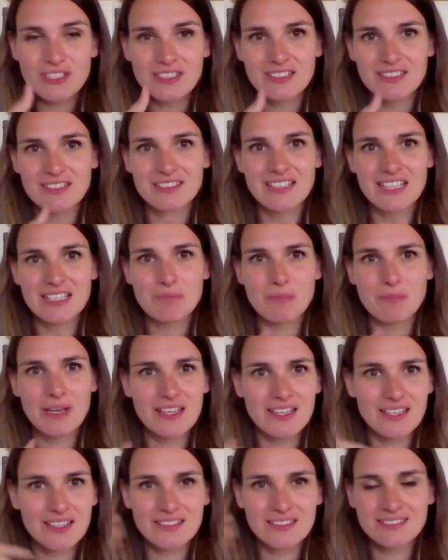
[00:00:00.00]
that
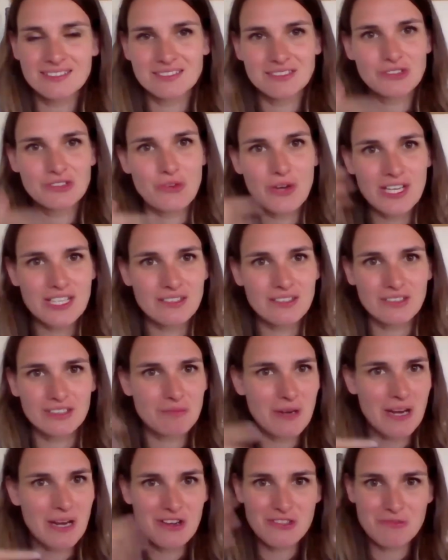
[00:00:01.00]
my
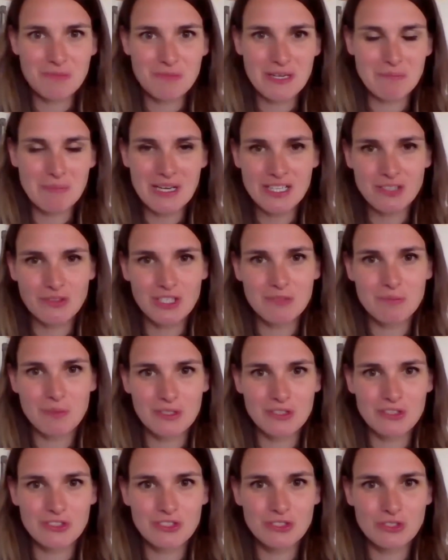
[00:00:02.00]
great-grandparents, my
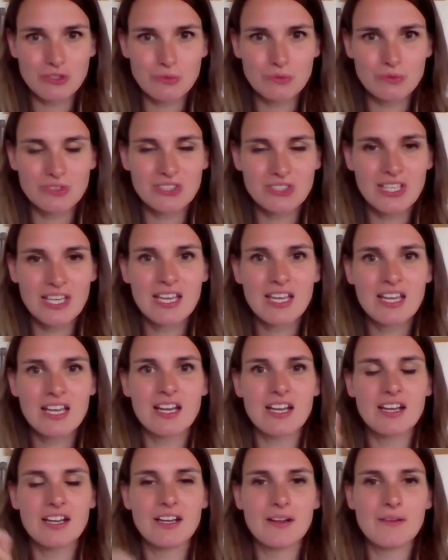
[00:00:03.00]
grandparents use.
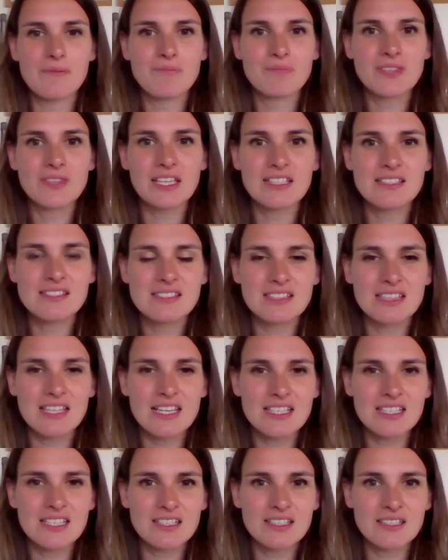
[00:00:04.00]
It's
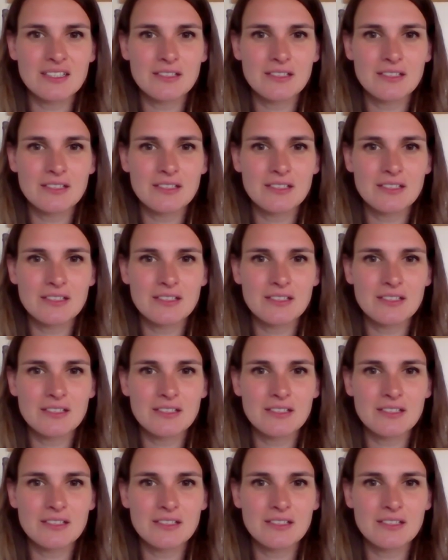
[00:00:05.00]
like